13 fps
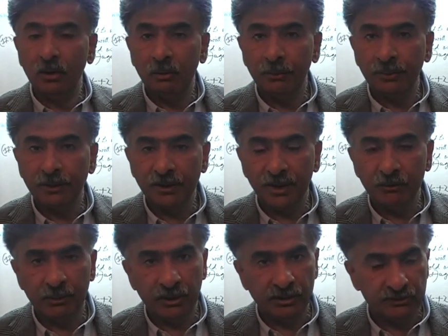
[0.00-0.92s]
When the time
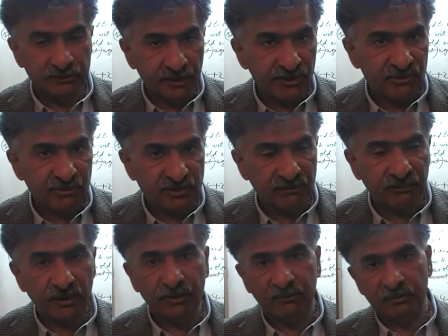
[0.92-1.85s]
period is not
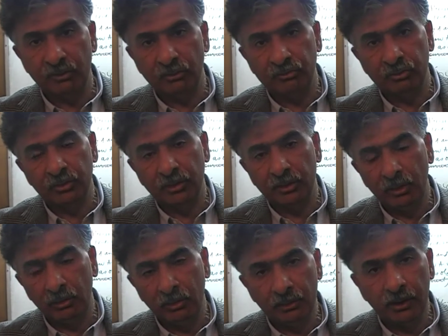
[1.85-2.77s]
specified, it's understood that
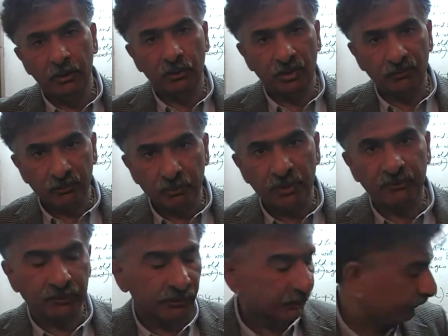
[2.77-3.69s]
they're, they're looking for
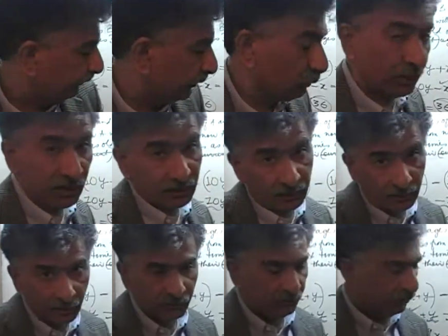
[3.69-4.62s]
present. What are their
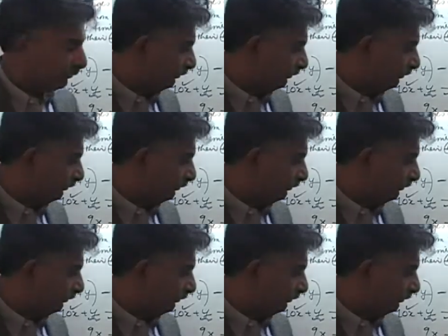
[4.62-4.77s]
ages?